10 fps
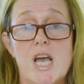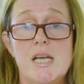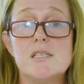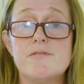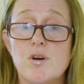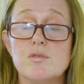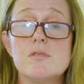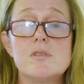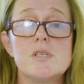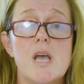chase
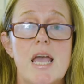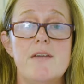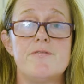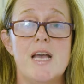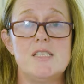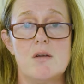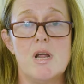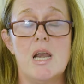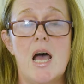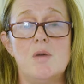funds if they
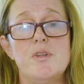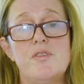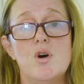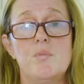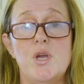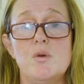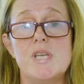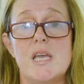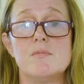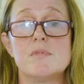don't align with your
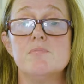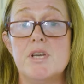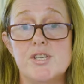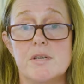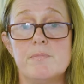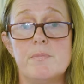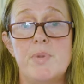museum's mission,